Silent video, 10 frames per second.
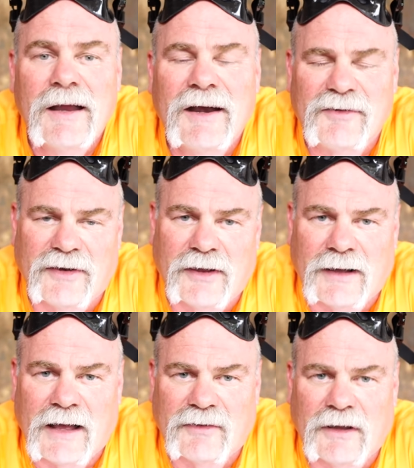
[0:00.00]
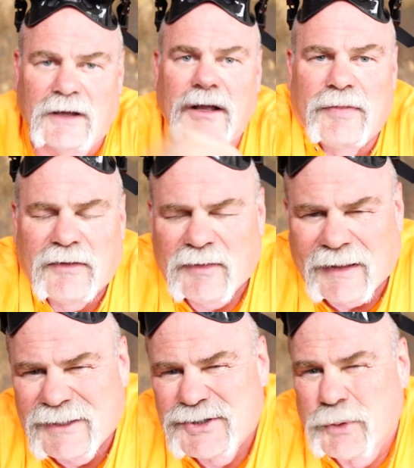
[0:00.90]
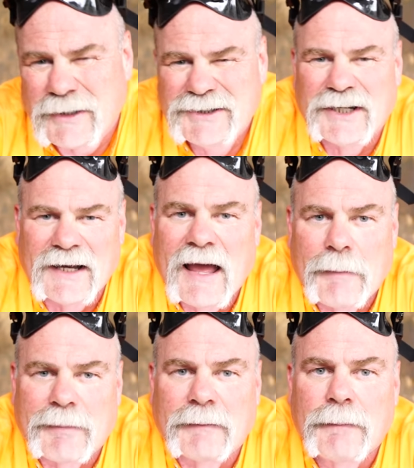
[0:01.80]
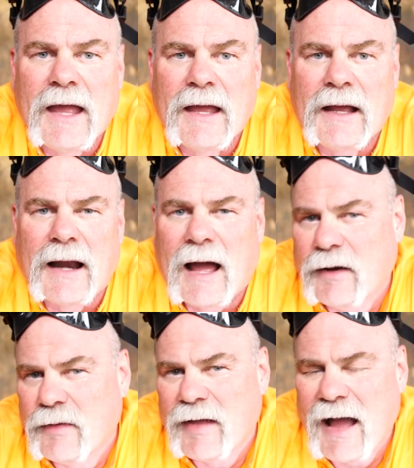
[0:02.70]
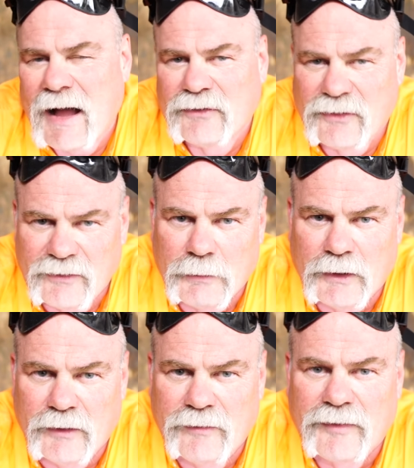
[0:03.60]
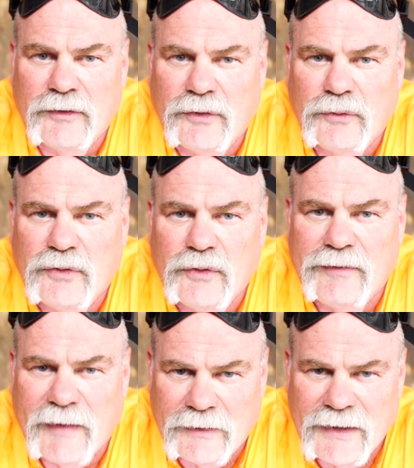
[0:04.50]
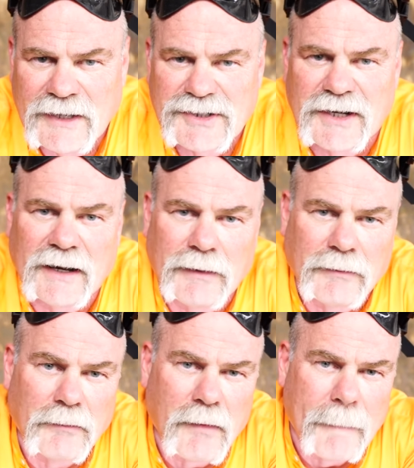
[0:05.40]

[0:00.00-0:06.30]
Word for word: Here's the deal, guys. Look, things like this really shouldn't happen. And I know that houses move due to foundation and